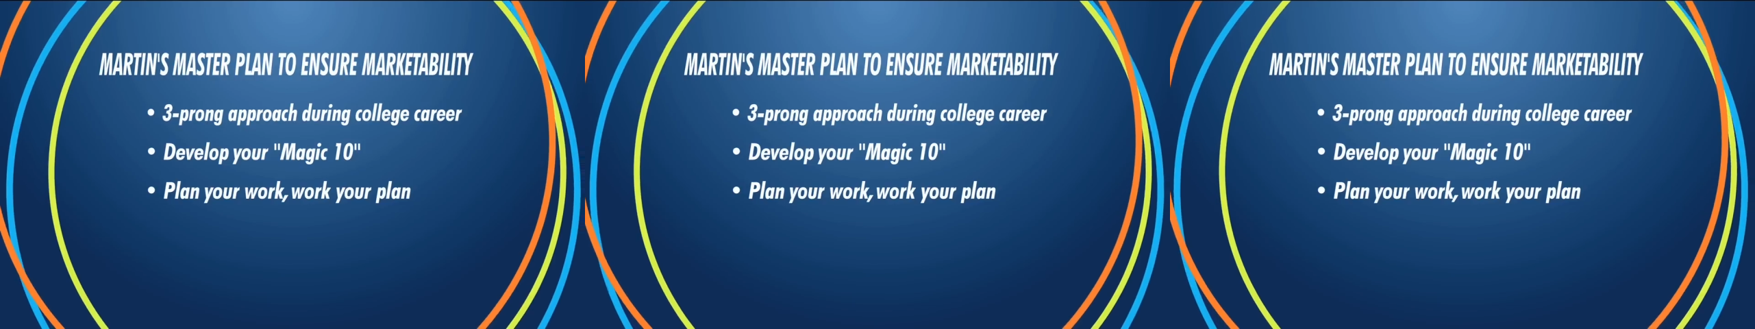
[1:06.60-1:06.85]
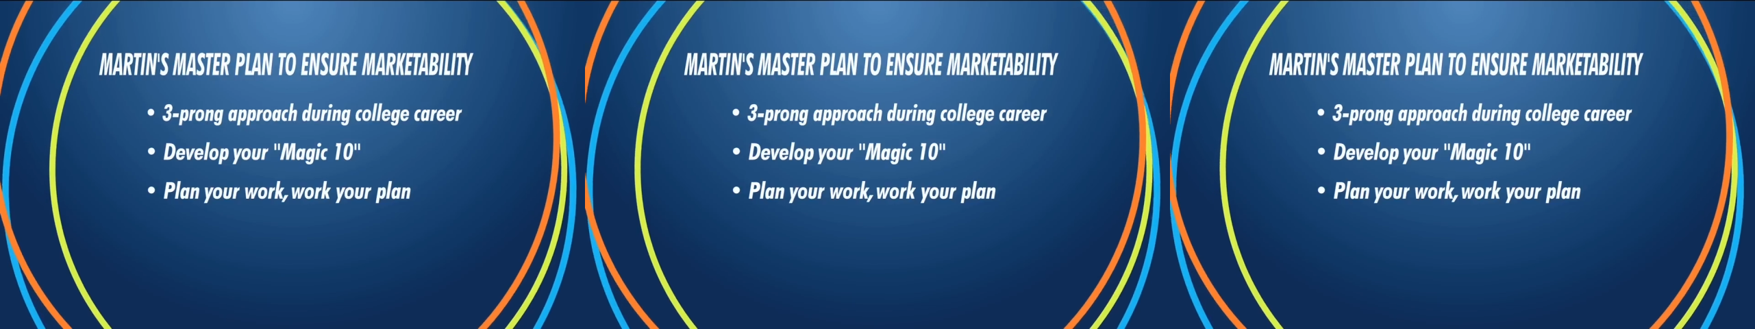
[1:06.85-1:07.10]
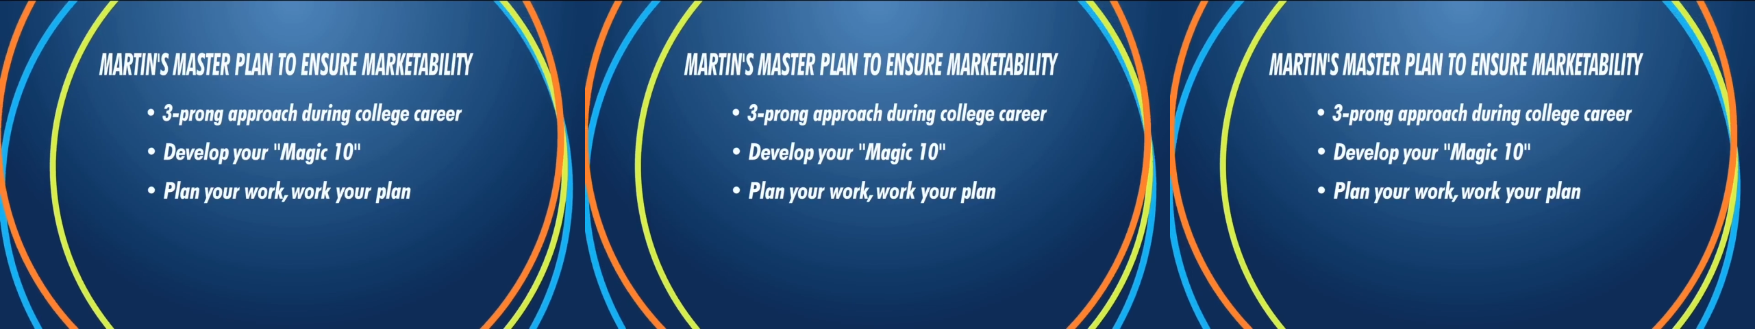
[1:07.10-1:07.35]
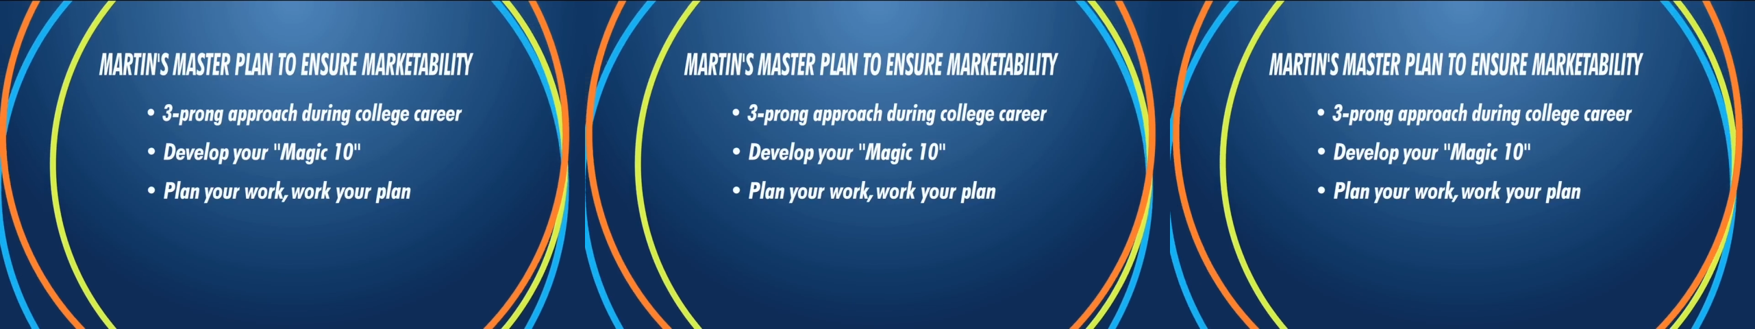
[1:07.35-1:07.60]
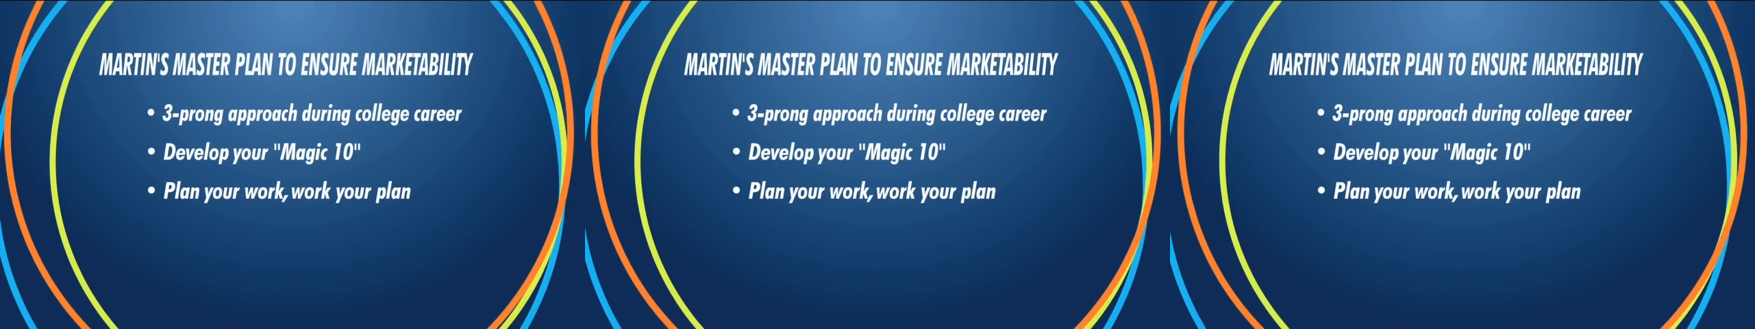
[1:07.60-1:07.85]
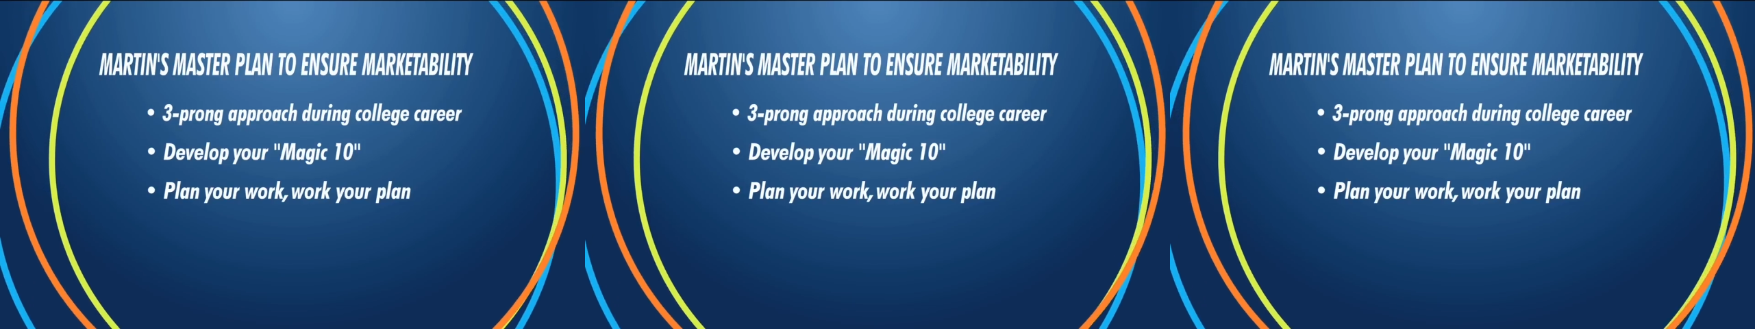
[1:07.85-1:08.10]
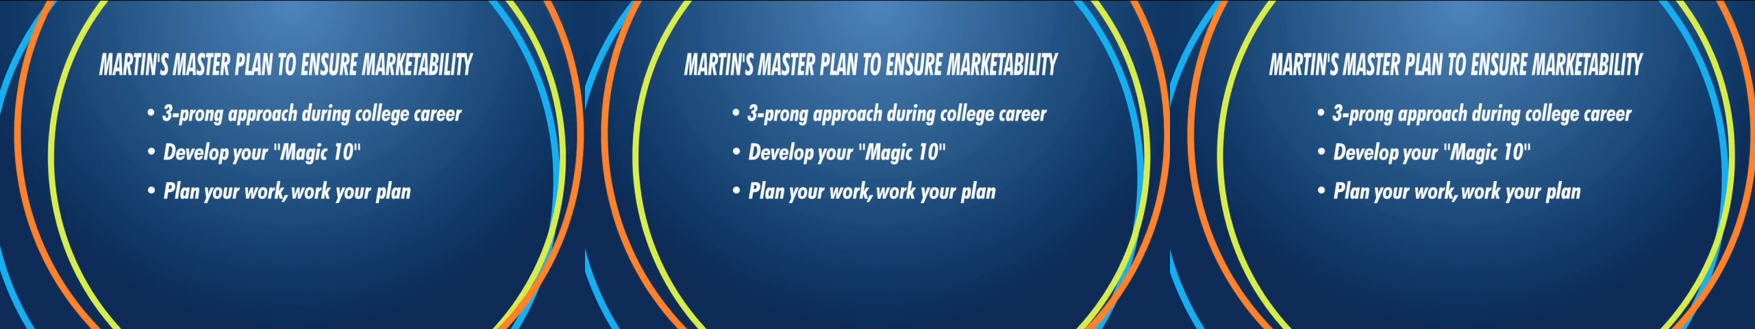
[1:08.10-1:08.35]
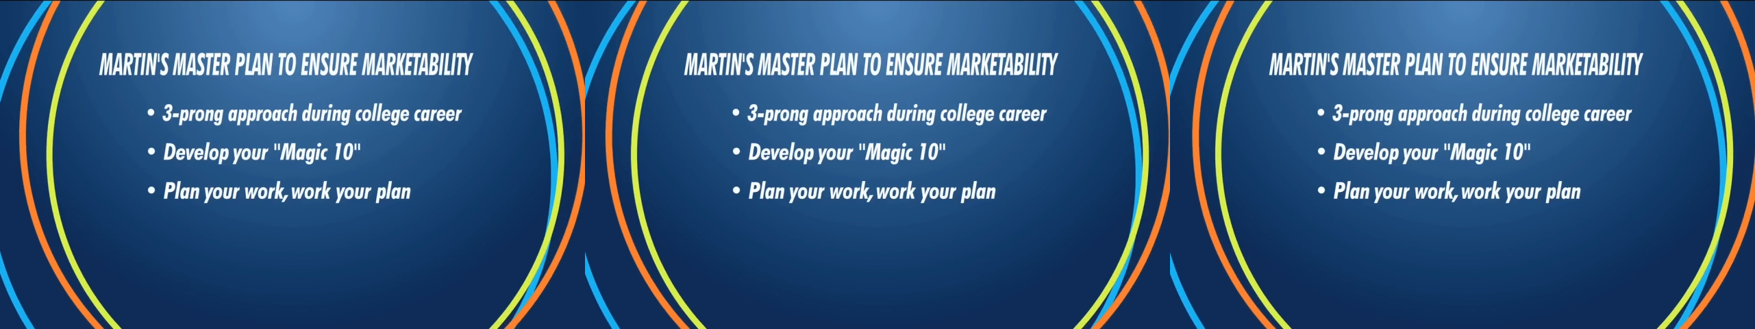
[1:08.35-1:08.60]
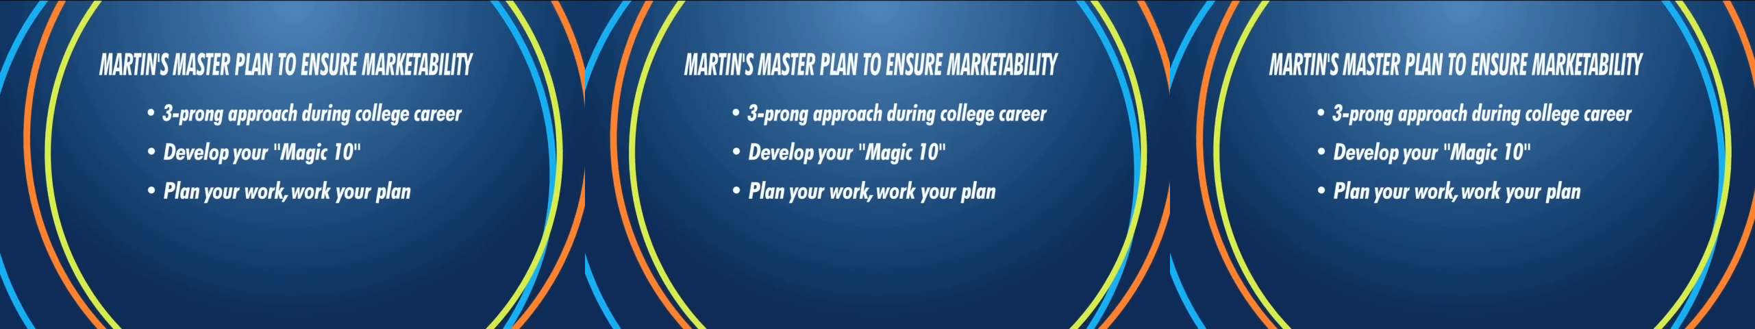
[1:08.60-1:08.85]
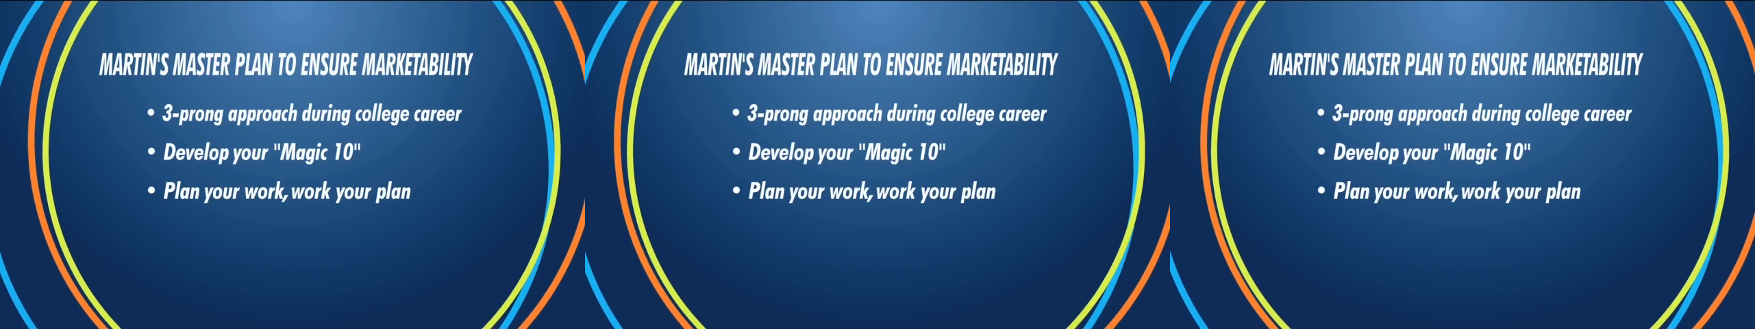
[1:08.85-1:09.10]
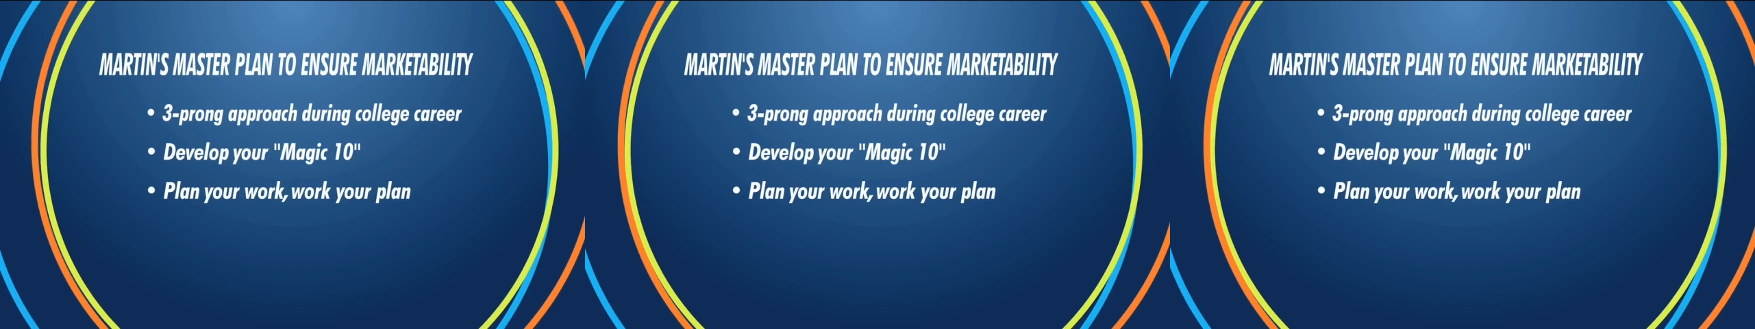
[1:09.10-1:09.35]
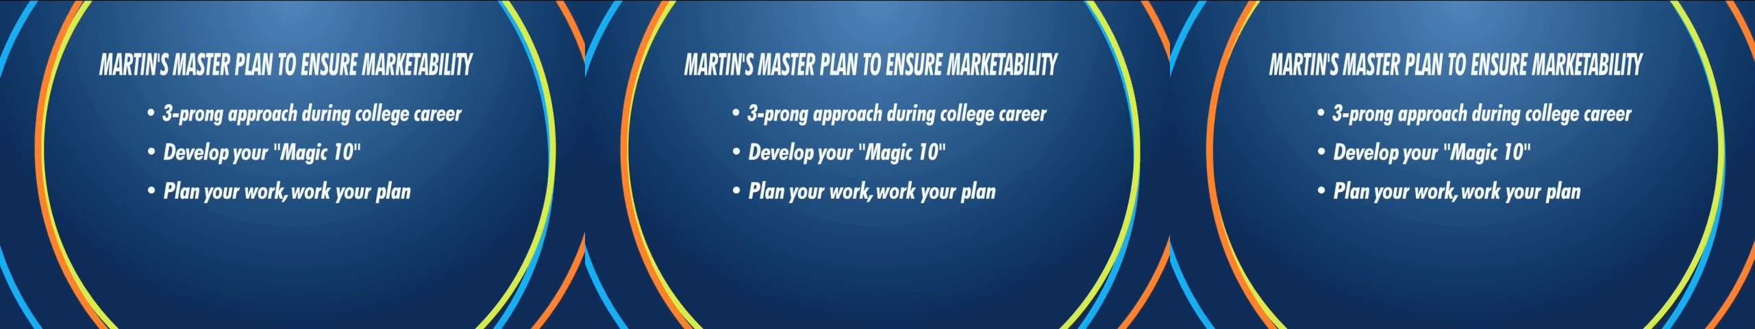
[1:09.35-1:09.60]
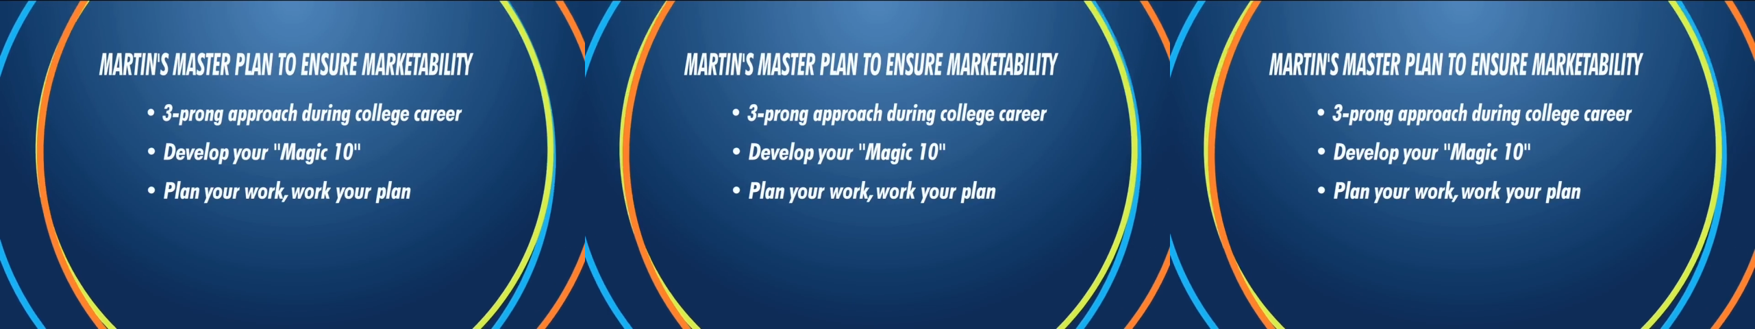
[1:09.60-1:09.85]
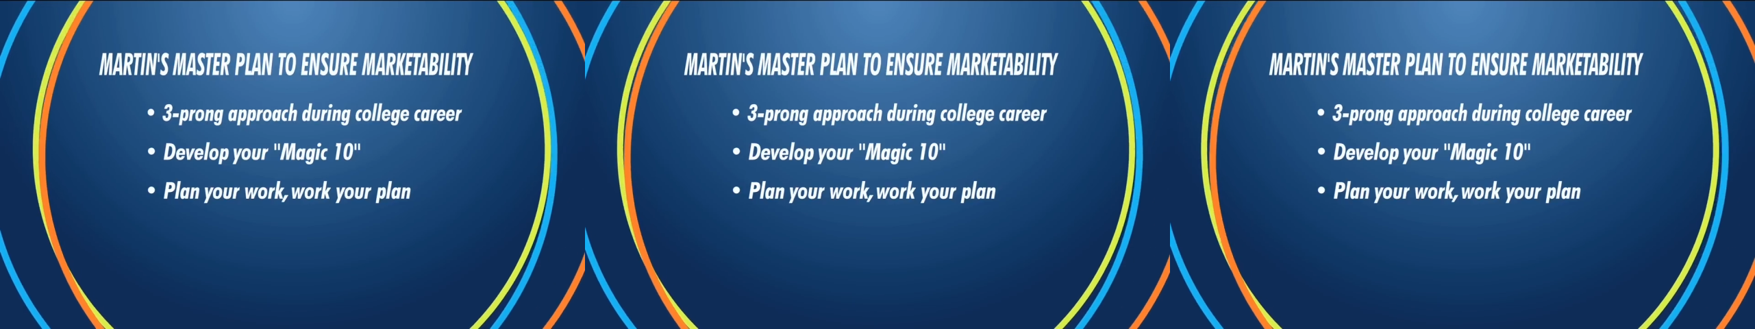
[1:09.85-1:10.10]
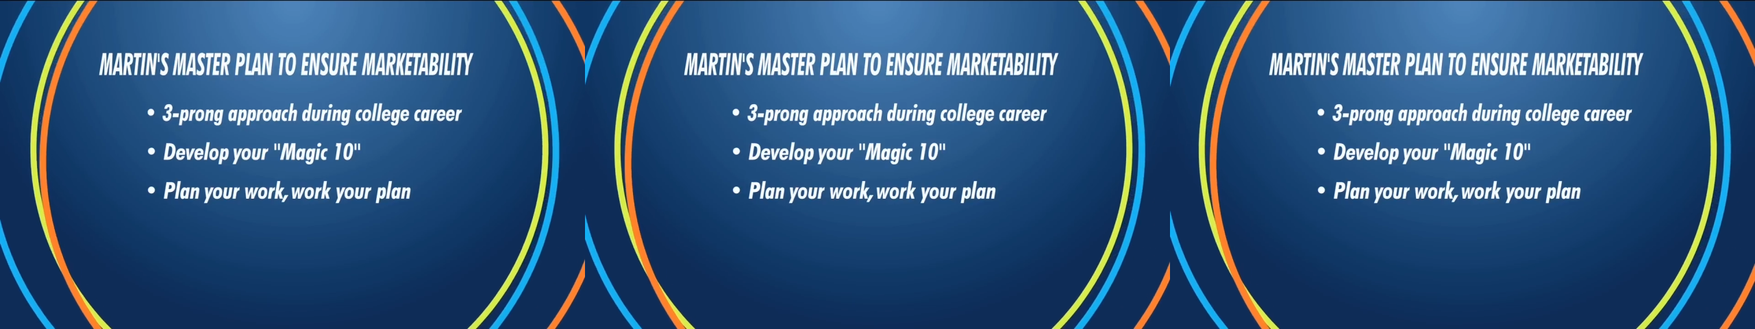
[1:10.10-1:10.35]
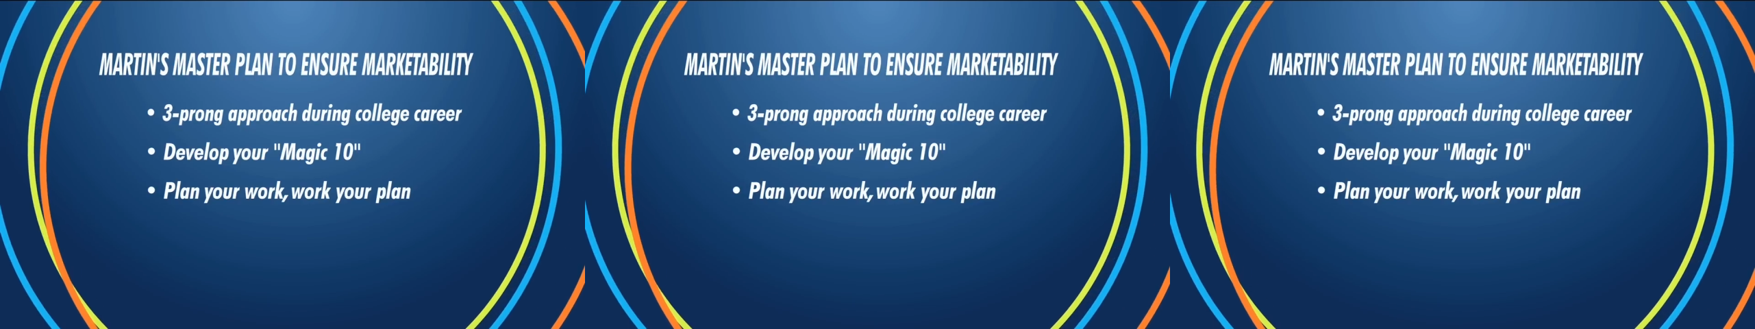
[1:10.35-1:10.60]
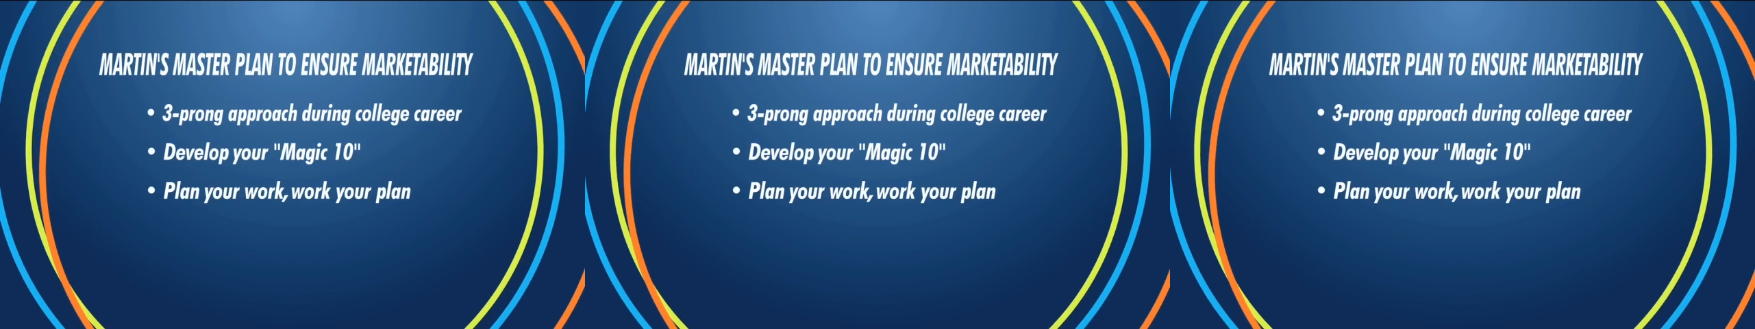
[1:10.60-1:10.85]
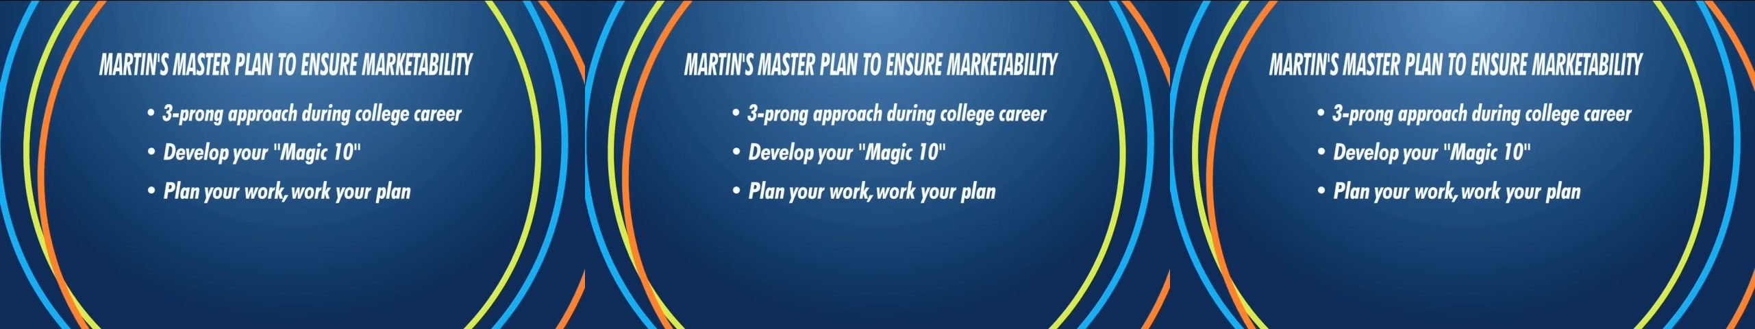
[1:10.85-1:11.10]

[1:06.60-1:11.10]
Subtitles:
[unreadable: no face in view]